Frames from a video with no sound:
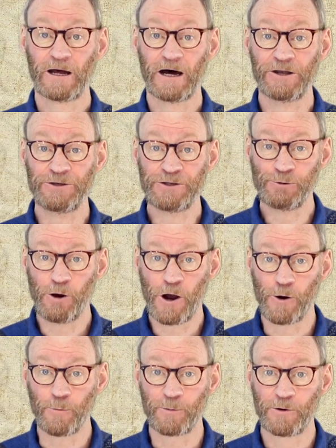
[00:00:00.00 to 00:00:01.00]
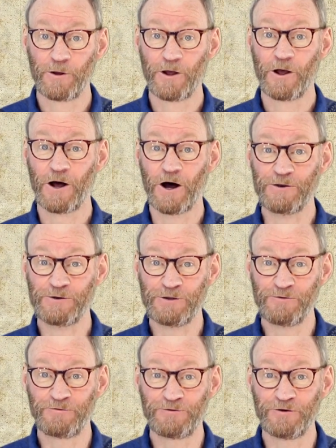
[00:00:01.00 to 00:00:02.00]
A new hope, a
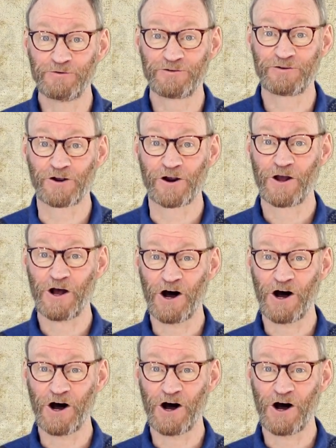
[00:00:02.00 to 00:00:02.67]
new future,